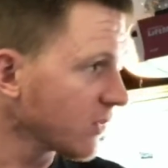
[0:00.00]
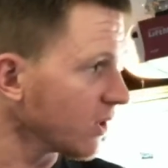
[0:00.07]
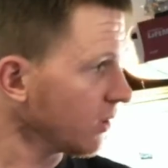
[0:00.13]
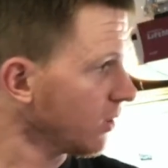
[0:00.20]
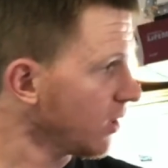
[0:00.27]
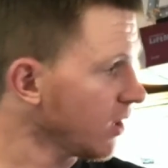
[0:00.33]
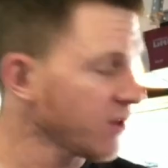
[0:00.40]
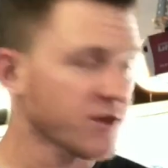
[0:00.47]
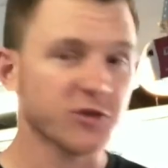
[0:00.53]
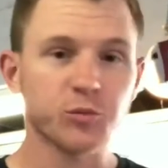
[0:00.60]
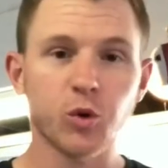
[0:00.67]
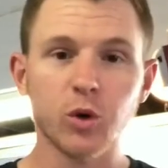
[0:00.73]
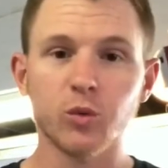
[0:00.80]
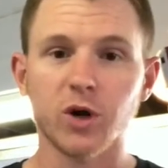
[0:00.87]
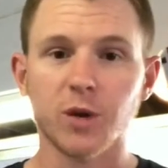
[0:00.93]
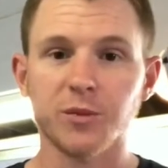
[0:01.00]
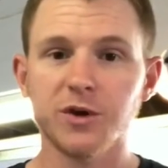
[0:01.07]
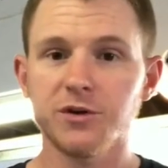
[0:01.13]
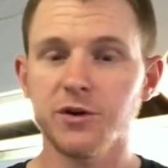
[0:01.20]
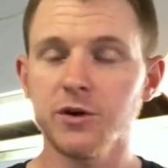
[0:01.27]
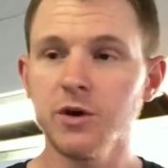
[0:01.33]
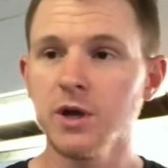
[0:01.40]
At this point, what I'm going
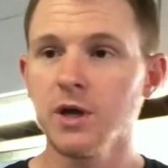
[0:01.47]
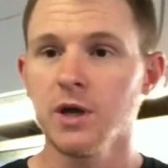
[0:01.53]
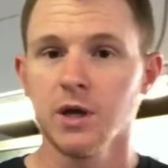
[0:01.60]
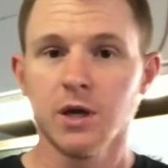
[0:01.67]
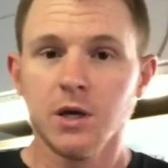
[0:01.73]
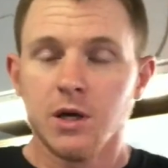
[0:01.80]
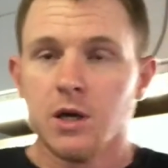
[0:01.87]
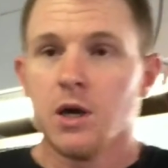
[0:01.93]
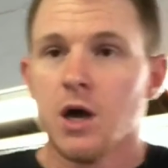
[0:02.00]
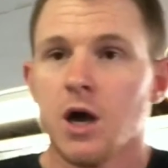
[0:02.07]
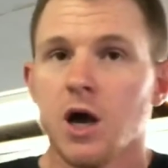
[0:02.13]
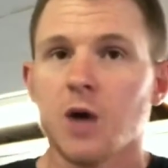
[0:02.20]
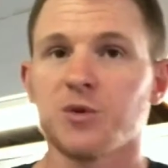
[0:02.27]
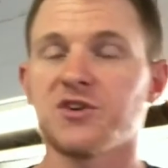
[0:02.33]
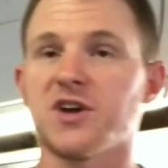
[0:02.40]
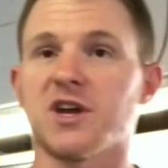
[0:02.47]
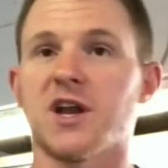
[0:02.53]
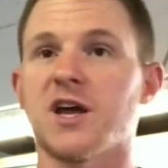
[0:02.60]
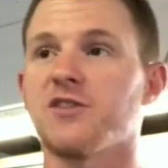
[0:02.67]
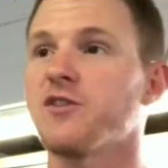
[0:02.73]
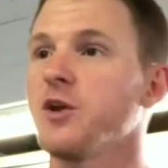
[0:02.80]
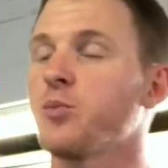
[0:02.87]
to do, I'm going to take a
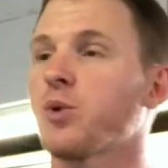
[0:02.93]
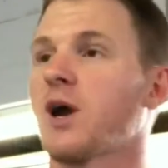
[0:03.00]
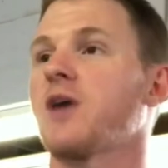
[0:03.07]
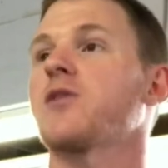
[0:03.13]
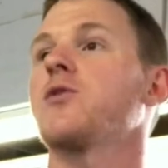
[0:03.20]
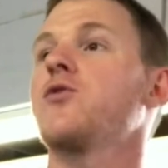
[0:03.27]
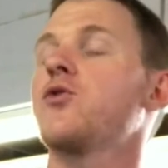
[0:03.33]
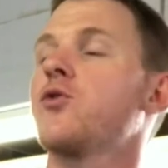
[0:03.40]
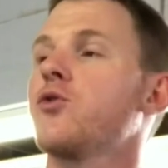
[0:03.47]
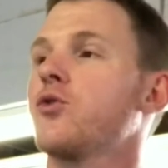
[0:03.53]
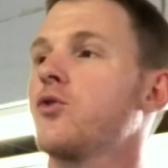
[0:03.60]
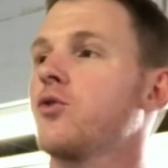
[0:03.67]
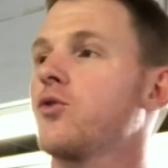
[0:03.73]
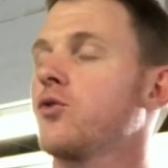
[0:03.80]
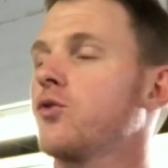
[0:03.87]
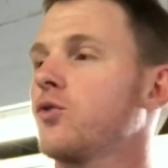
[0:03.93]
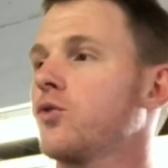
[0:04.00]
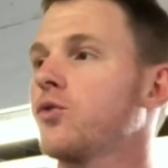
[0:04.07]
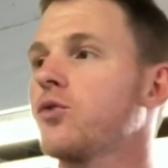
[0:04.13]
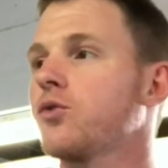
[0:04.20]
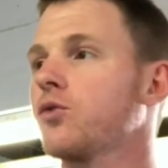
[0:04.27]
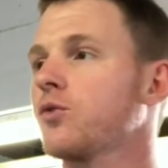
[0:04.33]
nice deep breath.
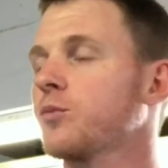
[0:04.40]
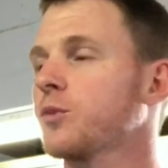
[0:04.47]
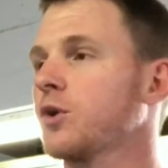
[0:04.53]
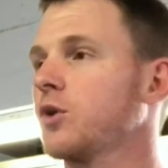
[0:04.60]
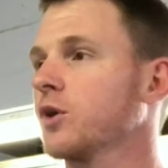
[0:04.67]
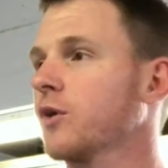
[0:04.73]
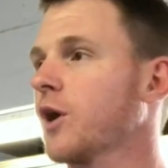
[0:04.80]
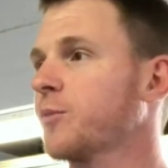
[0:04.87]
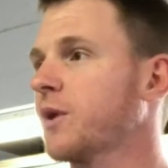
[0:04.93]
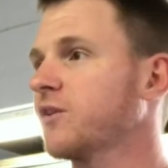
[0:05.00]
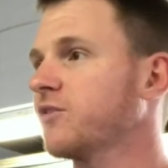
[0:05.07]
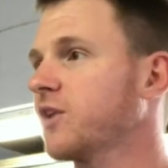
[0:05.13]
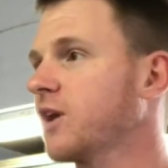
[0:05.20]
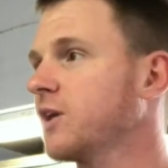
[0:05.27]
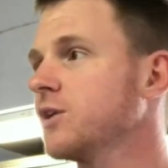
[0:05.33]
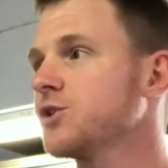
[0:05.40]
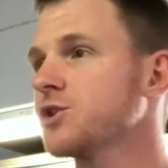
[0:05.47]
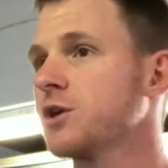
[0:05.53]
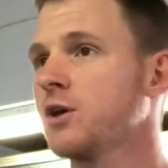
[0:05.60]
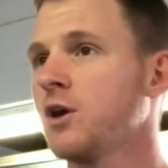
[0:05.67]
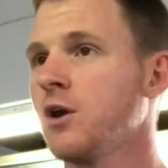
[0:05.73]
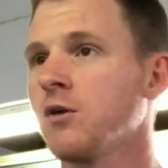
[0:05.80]
I'm going to look around my stage,
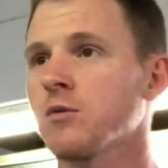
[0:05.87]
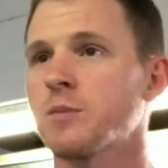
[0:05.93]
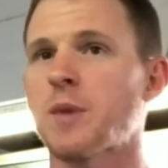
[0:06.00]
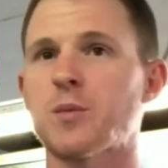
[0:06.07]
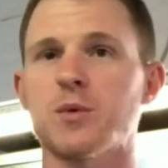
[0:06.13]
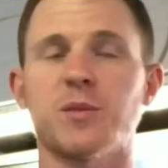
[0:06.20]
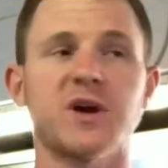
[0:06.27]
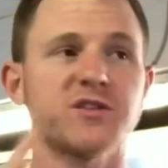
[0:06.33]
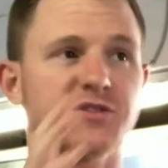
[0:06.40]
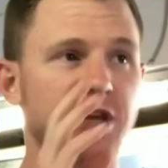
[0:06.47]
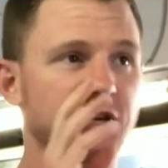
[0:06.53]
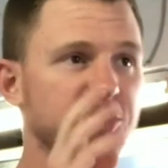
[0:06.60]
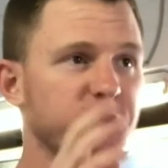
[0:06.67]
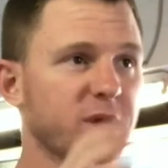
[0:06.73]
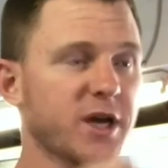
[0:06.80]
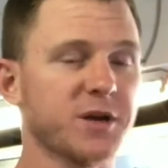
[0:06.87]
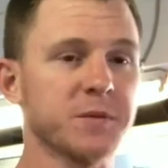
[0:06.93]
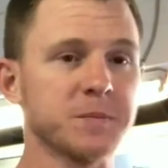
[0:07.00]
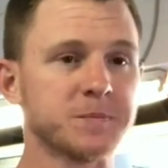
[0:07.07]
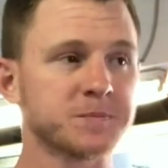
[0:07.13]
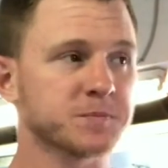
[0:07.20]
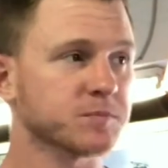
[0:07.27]
remember my stage plan.
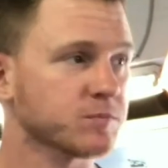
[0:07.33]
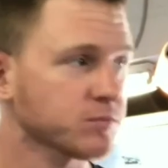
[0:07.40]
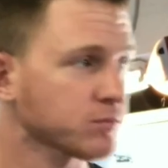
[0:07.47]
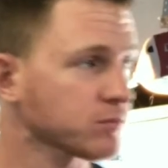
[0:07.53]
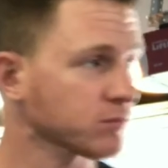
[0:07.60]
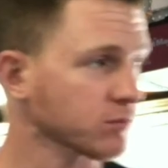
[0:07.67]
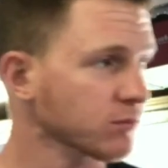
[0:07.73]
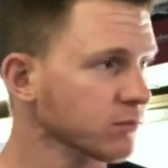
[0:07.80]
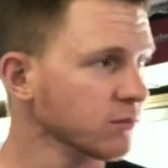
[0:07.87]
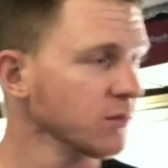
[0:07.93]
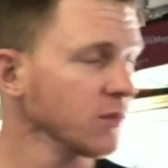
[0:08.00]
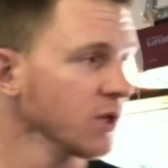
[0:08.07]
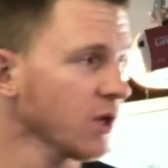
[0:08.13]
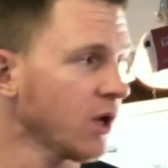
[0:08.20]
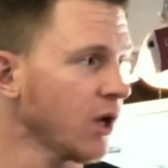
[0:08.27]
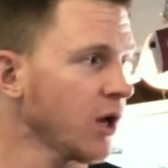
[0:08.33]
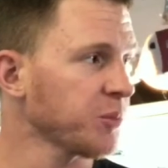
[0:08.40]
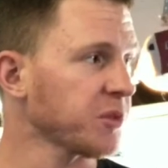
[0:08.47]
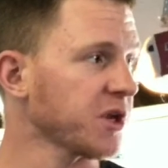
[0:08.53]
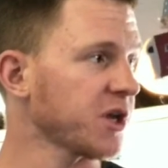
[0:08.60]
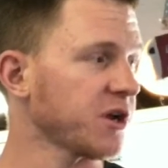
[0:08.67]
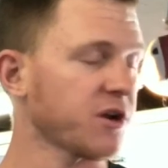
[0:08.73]
I'm
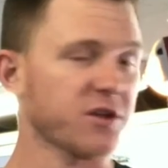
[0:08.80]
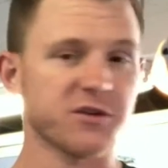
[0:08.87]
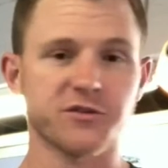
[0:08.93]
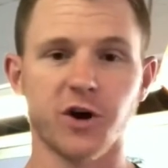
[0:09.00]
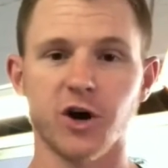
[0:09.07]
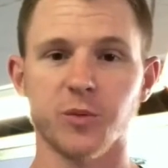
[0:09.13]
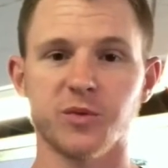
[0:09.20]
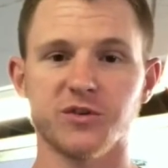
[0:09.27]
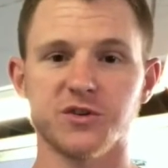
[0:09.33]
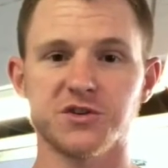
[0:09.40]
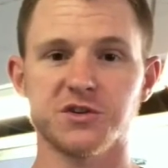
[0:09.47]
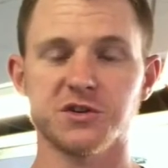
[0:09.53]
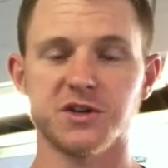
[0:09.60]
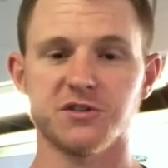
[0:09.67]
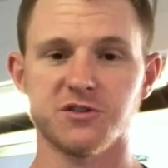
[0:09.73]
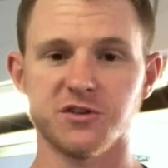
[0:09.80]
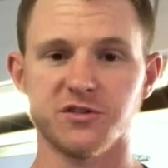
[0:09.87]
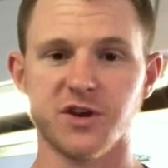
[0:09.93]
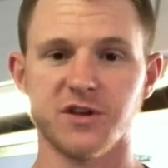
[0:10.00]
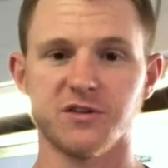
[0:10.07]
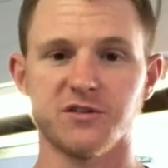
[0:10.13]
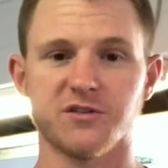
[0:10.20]
going to get into the starting position. Let's just
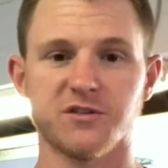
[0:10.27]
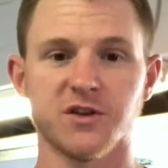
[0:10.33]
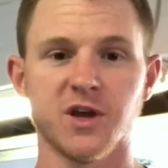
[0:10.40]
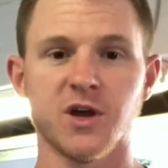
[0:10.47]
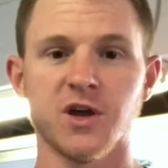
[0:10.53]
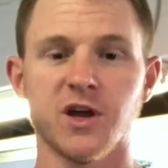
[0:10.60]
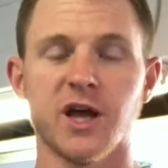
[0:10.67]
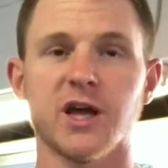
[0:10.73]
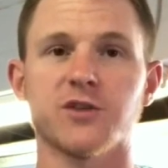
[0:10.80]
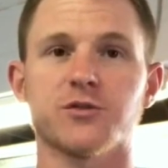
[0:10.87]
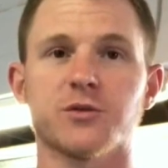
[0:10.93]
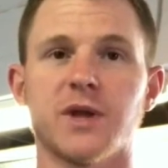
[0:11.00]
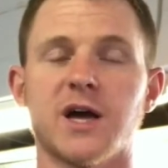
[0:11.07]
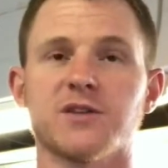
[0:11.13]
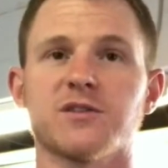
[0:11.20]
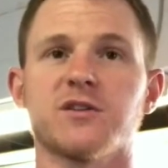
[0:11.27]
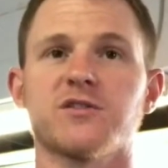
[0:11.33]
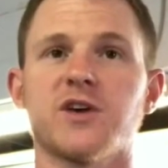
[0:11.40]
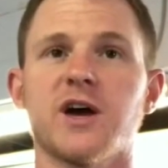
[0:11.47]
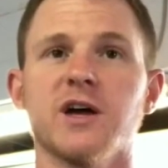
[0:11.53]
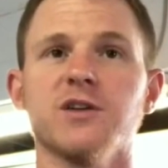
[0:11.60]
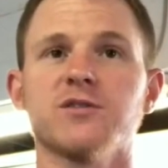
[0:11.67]
say it's hands relaxed at
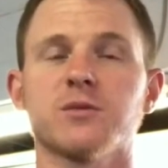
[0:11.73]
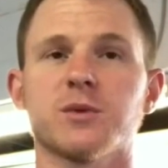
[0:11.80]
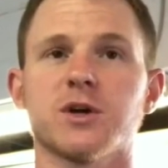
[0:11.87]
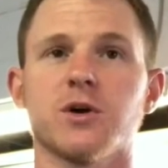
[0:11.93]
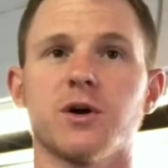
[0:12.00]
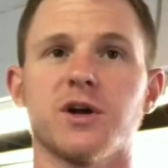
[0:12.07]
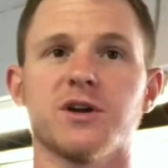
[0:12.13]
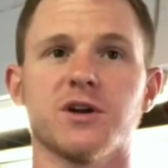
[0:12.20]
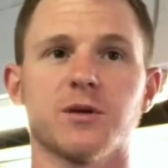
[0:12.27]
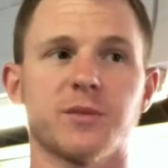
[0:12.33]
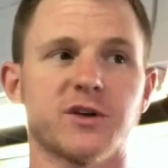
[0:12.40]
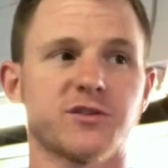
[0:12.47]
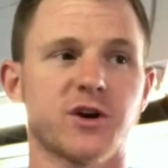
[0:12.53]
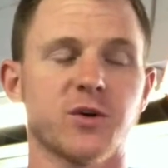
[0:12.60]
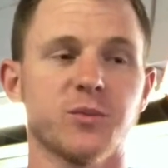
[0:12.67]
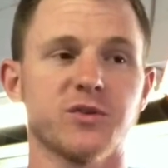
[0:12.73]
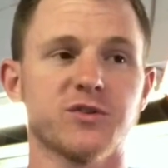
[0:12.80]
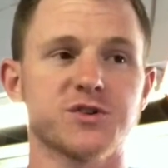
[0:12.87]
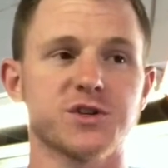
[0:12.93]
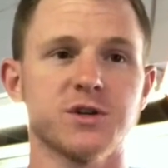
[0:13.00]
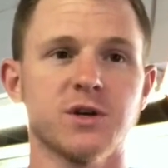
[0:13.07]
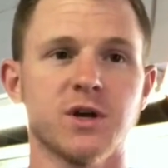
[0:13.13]
sides. So I'm going to go ahead and get my starting
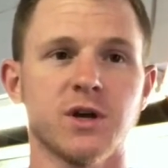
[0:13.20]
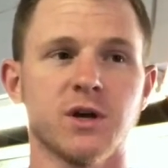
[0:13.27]
position.